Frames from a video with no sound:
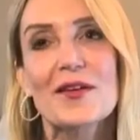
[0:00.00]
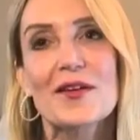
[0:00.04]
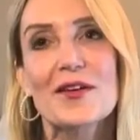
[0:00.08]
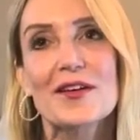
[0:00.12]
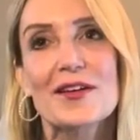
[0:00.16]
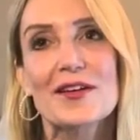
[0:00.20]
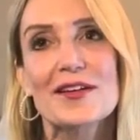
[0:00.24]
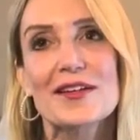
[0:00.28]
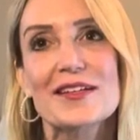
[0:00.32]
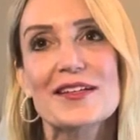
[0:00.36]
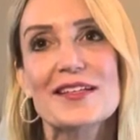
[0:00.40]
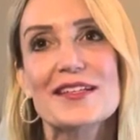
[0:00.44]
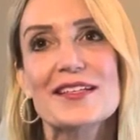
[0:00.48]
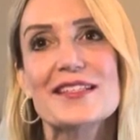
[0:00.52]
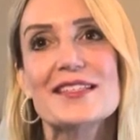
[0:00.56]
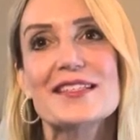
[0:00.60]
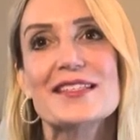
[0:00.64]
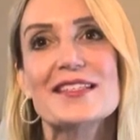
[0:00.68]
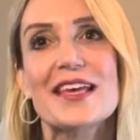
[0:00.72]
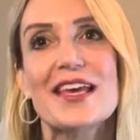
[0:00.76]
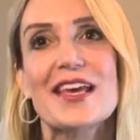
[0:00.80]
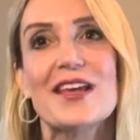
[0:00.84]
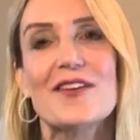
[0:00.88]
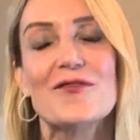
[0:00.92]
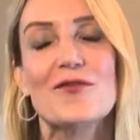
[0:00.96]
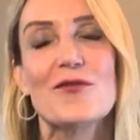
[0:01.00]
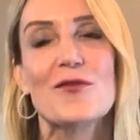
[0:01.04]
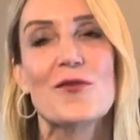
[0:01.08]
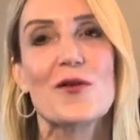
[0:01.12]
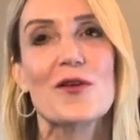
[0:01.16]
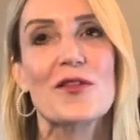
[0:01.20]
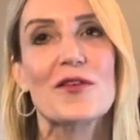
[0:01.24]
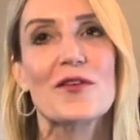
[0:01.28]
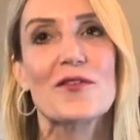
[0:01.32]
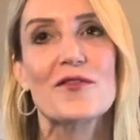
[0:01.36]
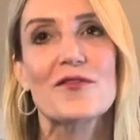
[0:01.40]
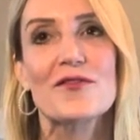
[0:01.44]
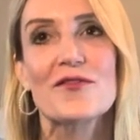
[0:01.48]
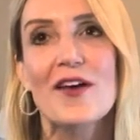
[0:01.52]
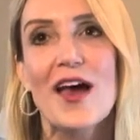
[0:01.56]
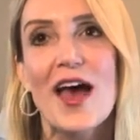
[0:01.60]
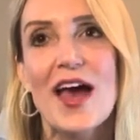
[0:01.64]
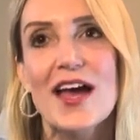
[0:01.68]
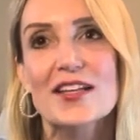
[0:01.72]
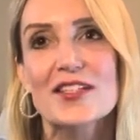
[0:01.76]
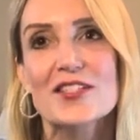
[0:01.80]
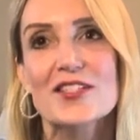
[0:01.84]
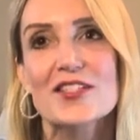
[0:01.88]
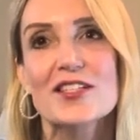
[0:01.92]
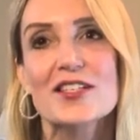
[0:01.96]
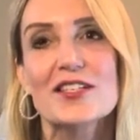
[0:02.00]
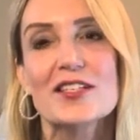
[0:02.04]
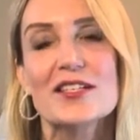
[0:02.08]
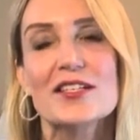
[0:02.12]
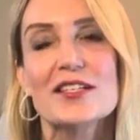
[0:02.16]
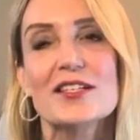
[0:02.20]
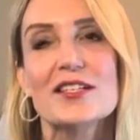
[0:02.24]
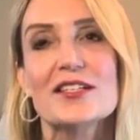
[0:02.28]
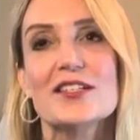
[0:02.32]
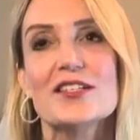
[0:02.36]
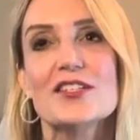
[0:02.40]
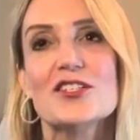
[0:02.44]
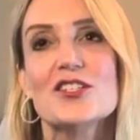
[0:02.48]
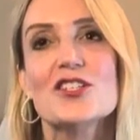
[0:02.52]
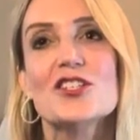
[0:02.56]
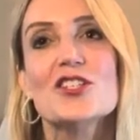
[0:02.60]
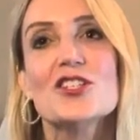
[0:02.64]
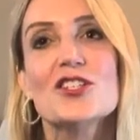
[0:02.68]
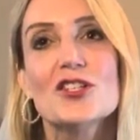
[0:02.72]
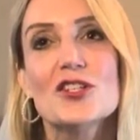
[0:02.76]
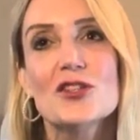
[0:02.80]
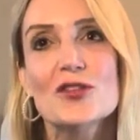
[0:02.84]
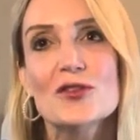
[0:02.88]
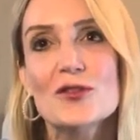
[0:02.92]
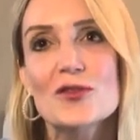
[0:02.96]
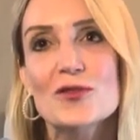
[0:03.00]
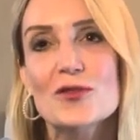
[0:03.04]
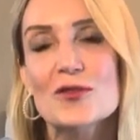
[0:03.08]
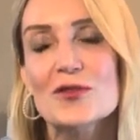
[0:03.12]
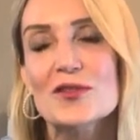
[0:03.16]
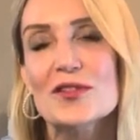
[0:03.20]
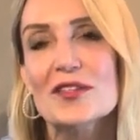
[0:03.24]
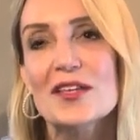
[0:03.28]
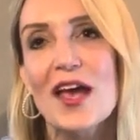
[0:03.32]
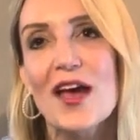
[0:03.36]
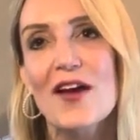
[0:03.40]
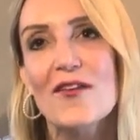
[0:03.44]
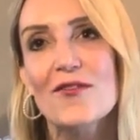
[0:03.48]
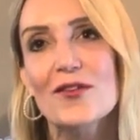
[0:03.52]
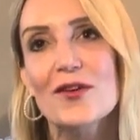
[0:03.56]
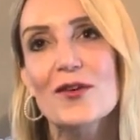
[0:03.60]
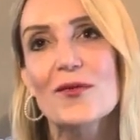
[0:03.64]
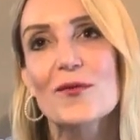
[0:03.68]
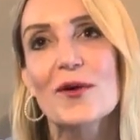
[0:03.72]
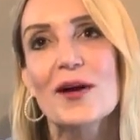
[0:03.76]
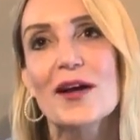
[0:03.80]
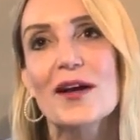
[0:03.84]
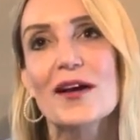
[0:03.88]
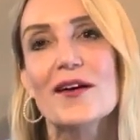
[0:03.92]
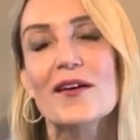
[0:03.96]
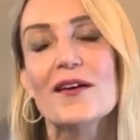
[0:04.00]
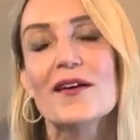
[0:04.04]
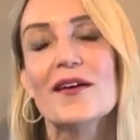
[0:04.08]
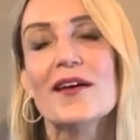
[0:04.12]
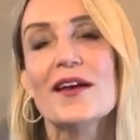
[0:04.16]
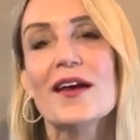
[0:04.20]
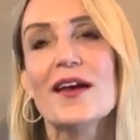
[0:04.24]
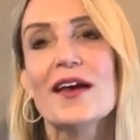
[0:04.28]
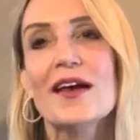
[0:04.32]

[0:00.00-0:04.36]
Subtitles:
goods and for their fashion, shoes everywhere.